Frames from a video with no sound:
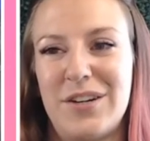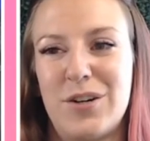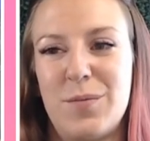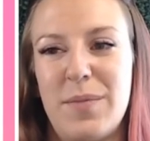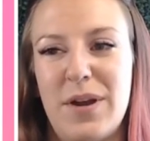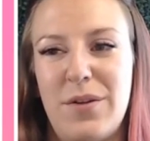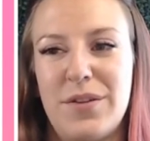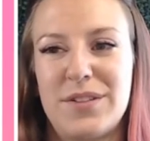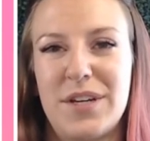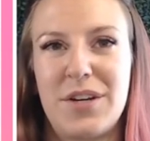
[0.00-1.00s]
Her mouth
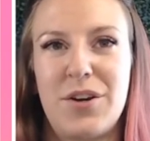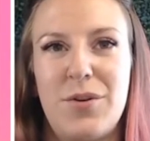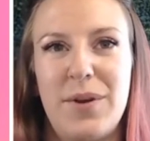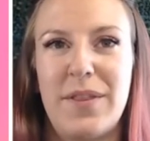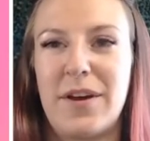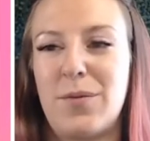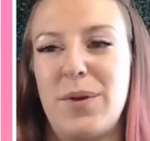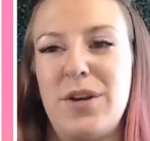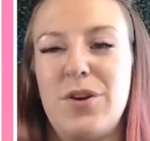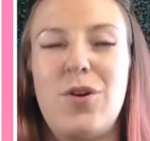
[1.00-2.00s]
is going to go in there.
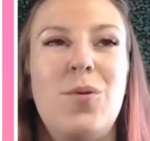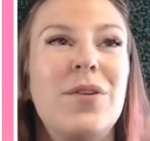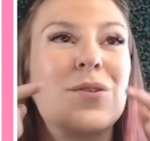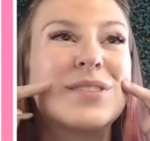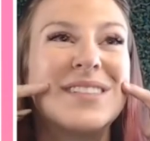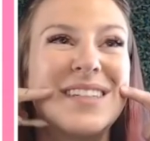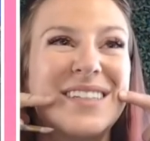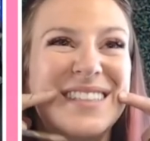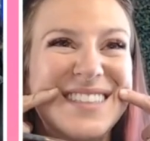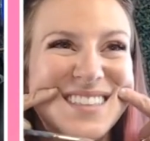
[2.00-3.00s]
We know where those
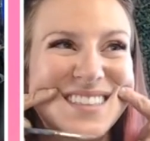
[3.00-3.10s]
little...